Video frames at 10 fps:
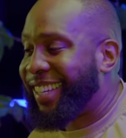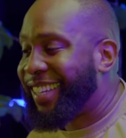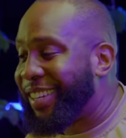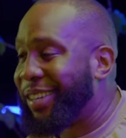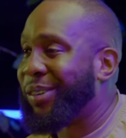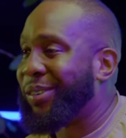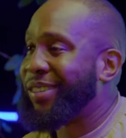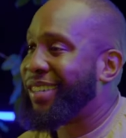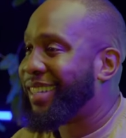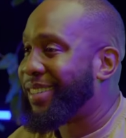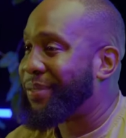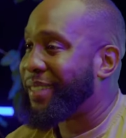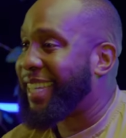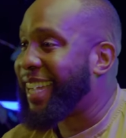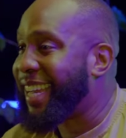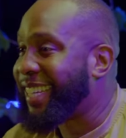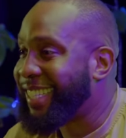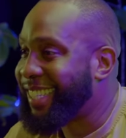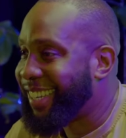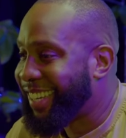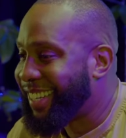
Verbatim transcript: you know the physicality,